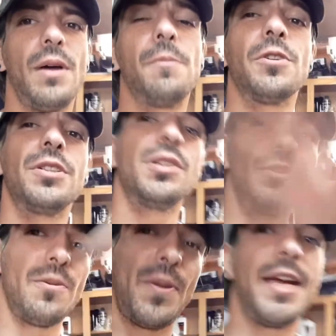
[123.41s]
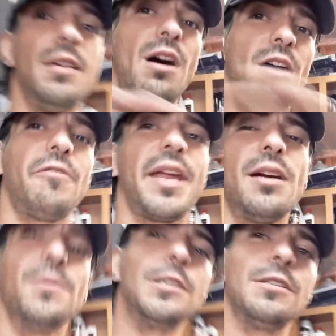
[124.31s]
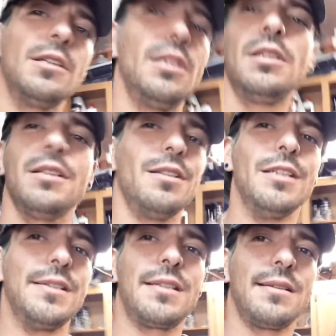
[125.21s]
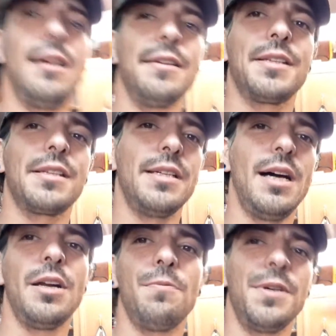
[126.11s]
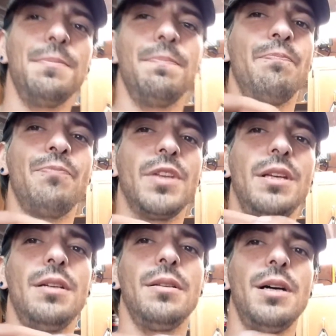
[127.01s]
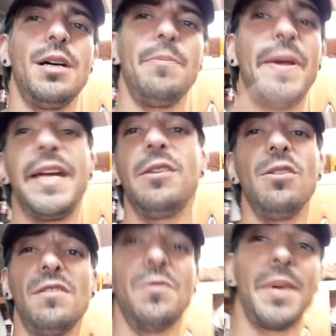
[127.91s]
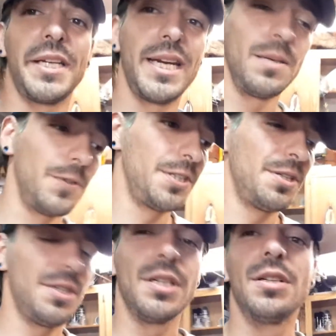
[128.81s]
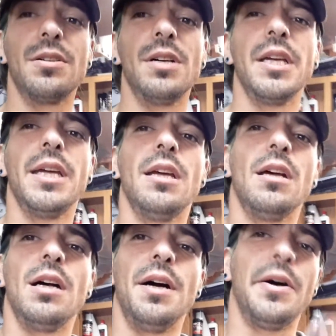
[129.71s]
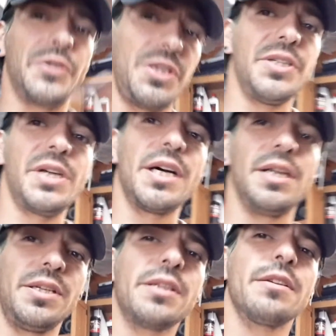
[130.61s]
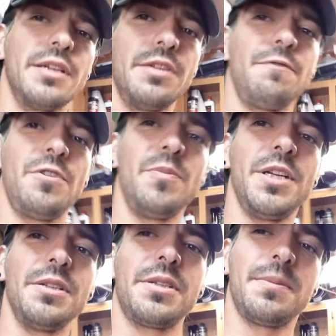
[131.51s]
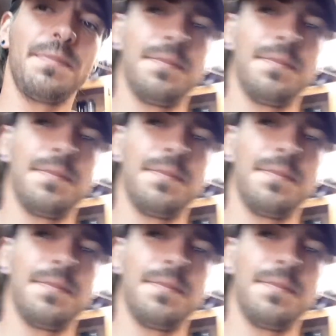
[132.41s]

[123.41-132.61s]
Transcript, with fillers: I'm going to do the paint off camera because honestly, I don't want uh, paint all over my camera. So I'll see you guys in a few minutes.